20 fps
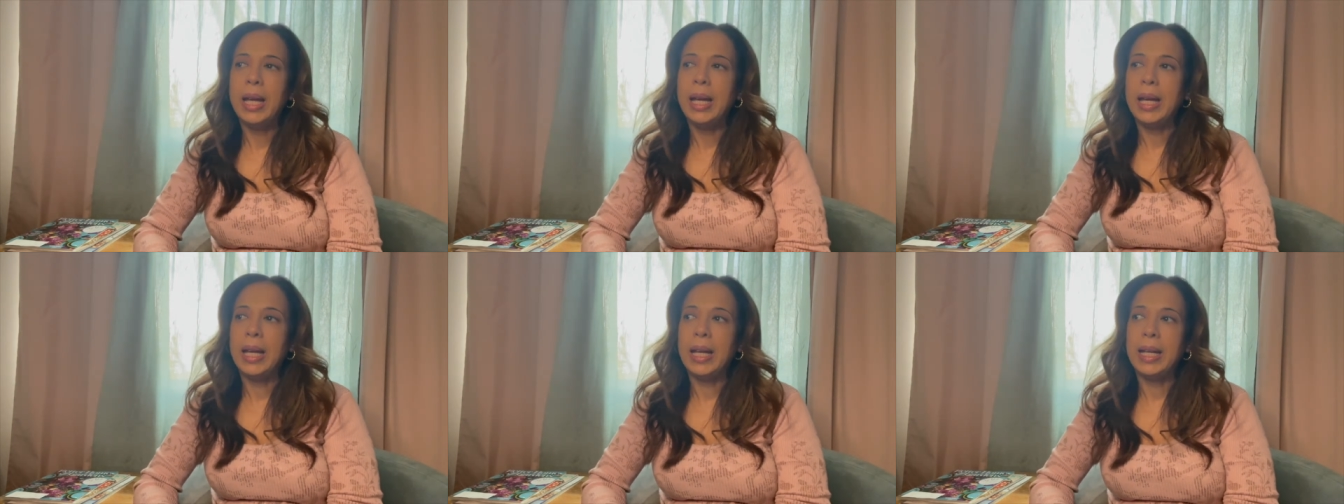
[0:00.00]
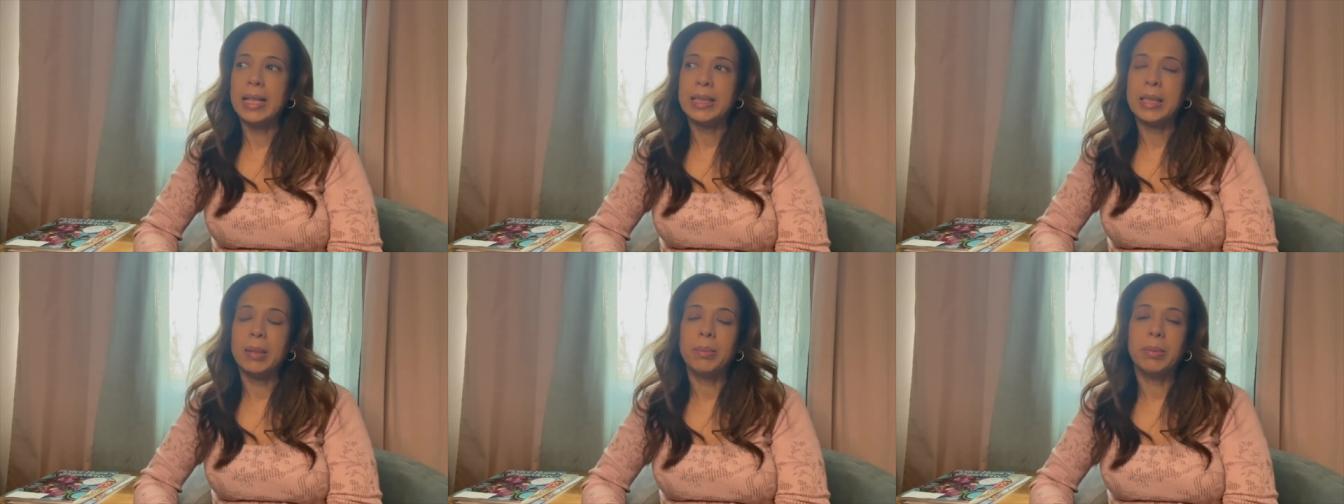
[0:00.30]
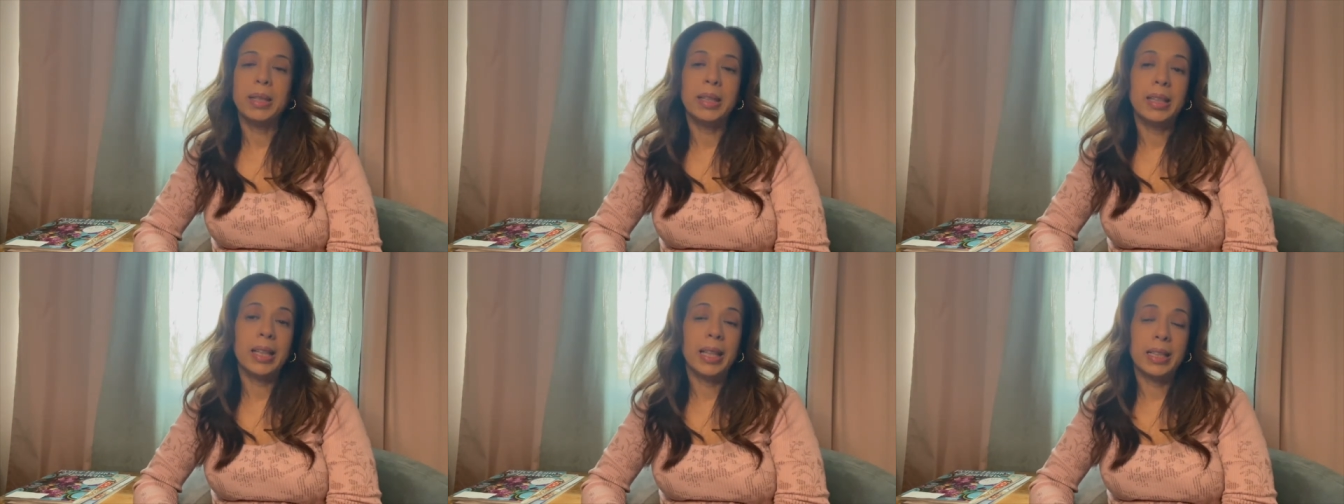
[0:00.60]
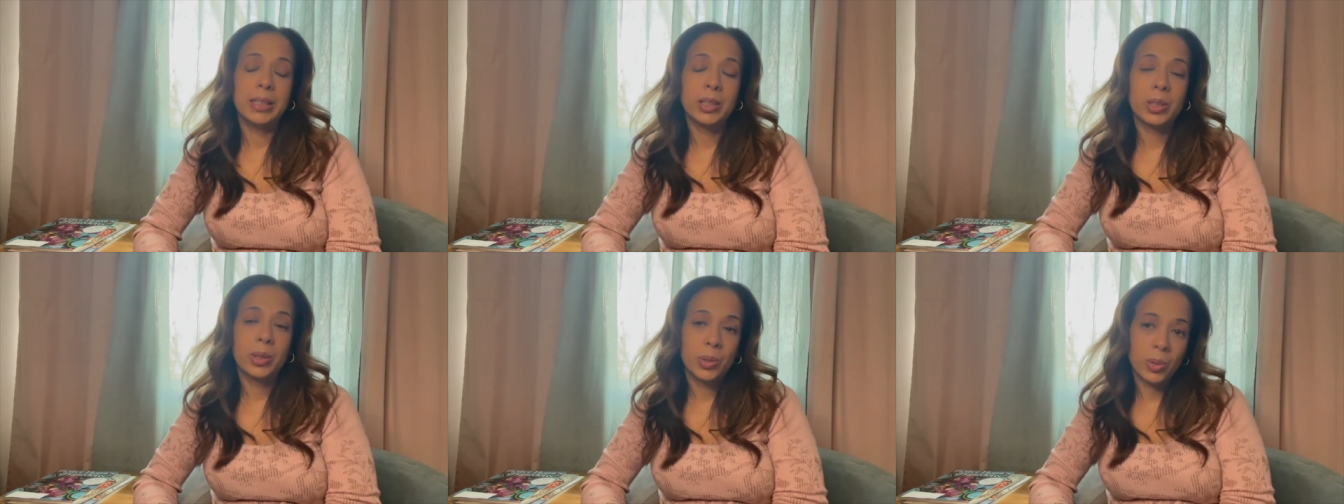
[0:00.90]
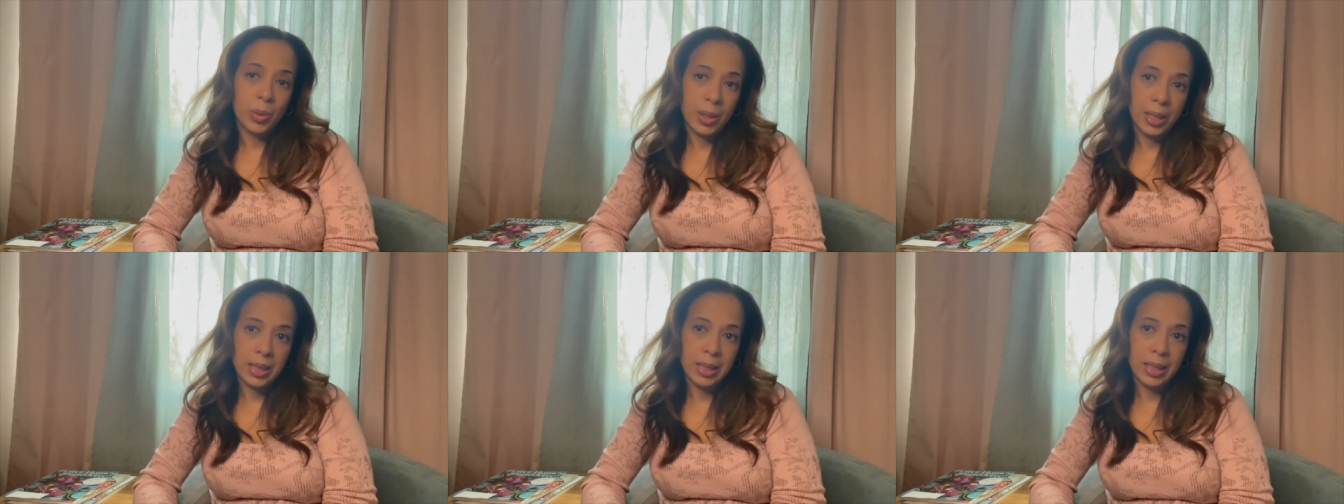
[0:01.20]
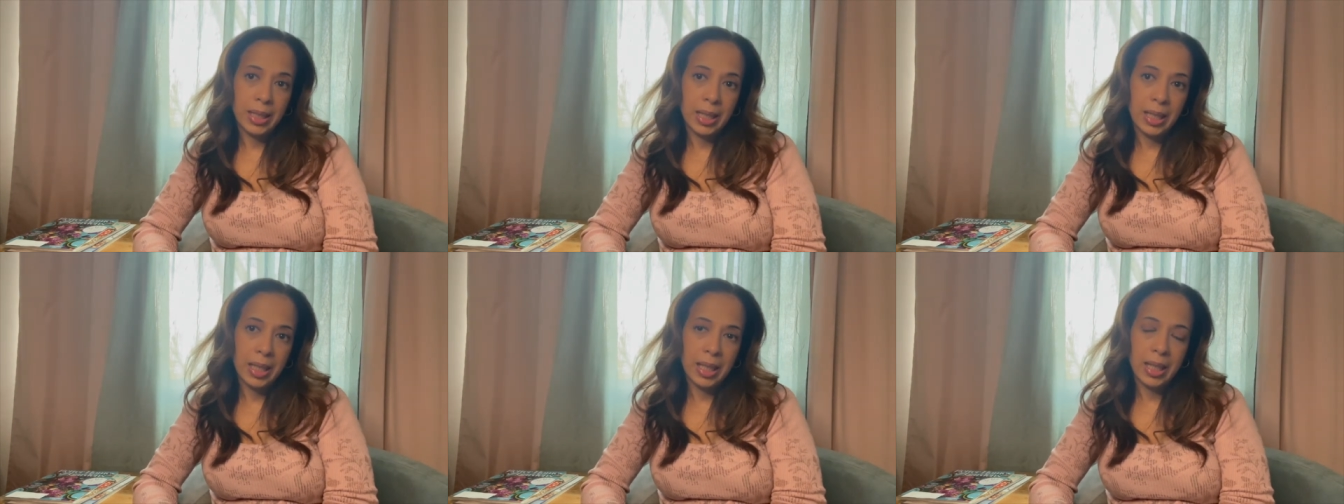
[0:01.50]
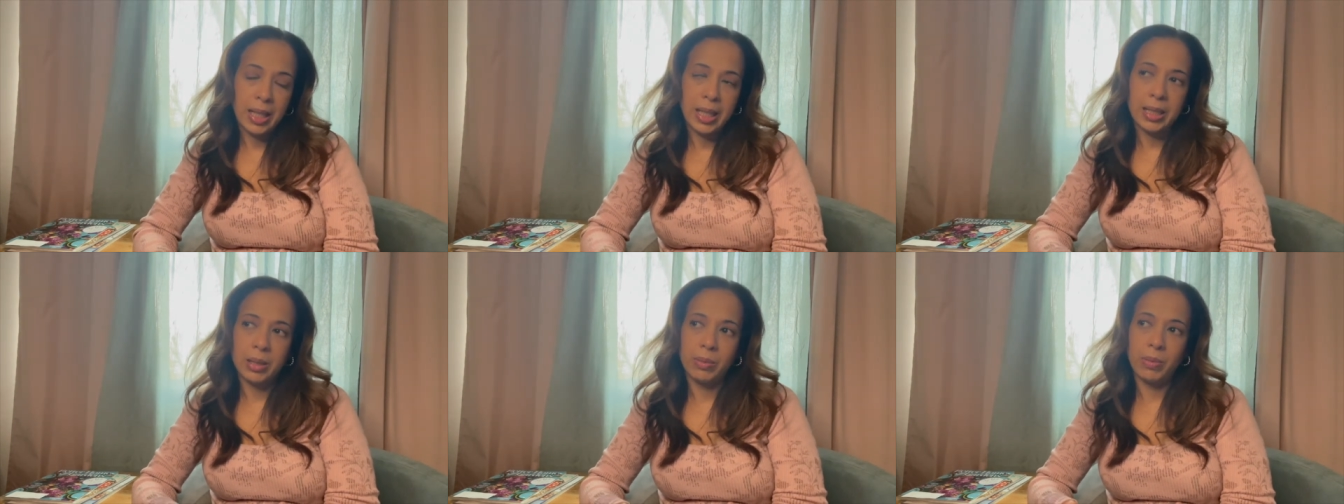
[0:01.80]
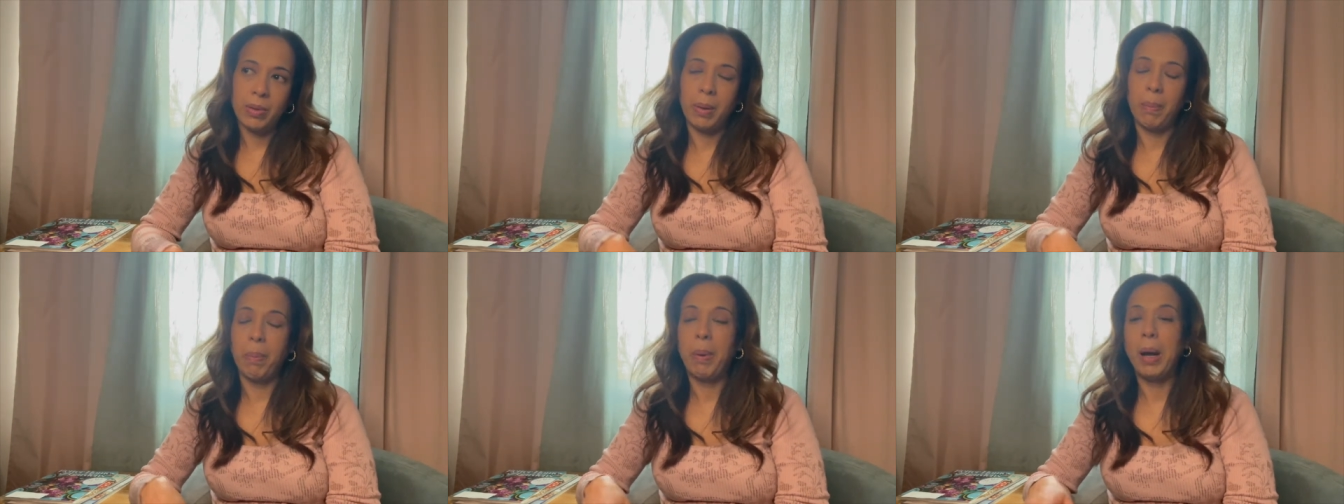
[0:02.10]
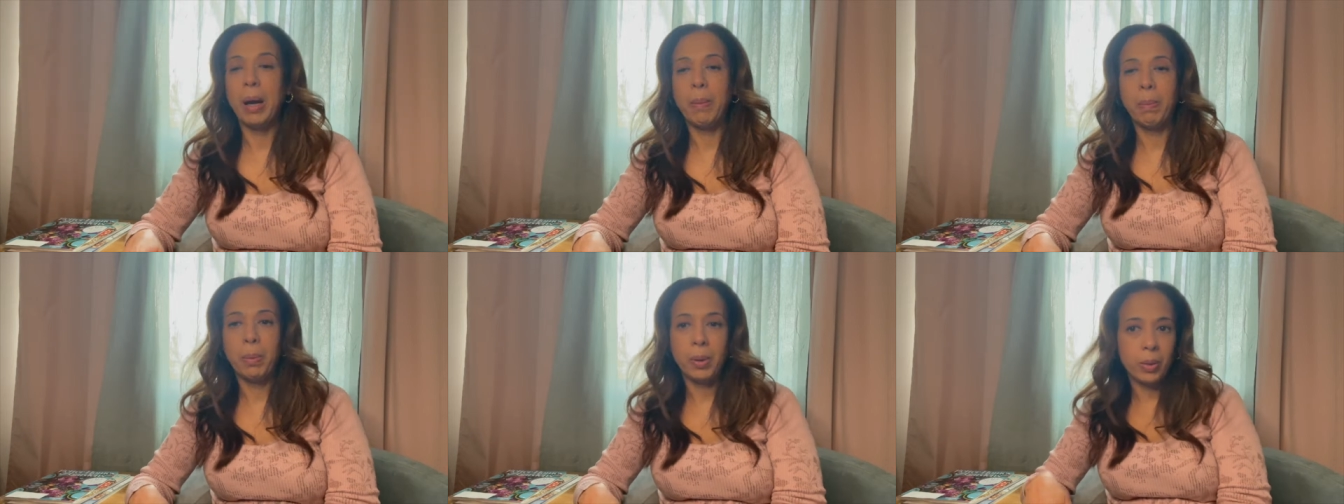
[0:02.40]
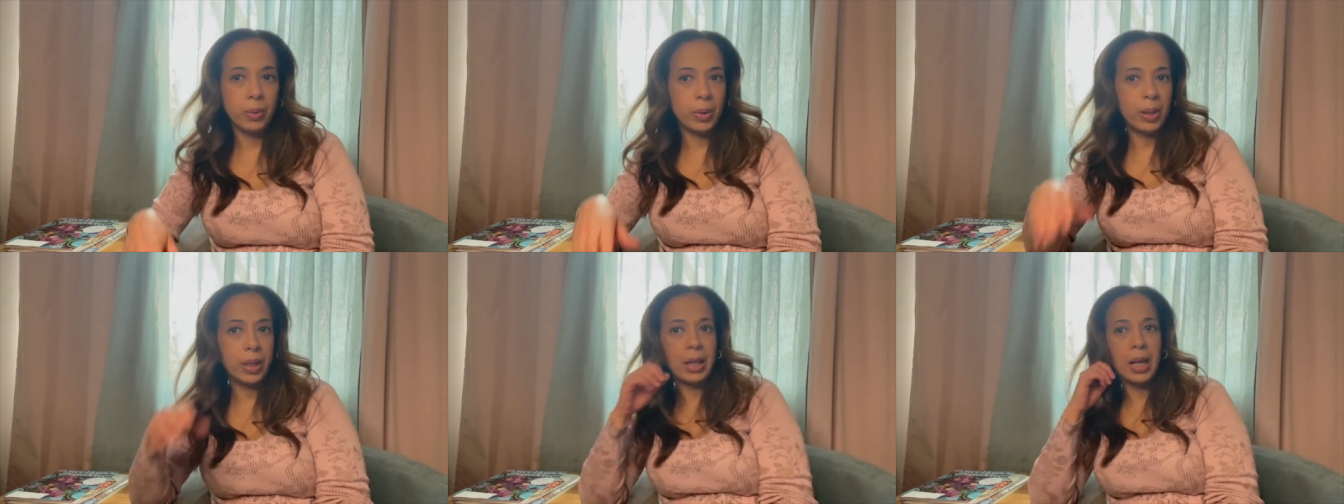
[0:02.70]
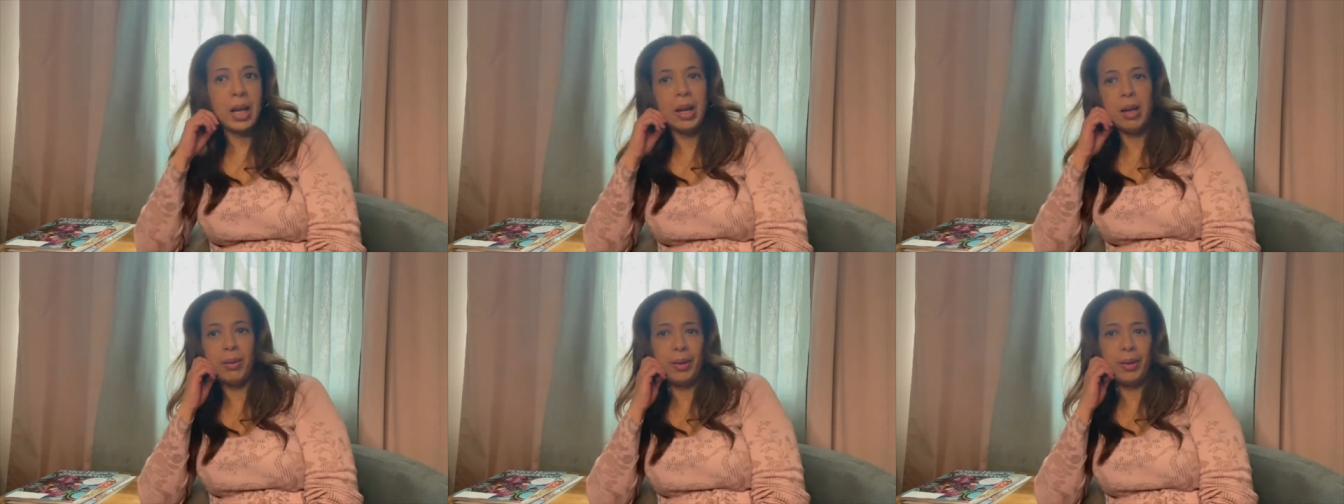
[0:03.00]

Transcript: It's something that is trending, is very popular right now.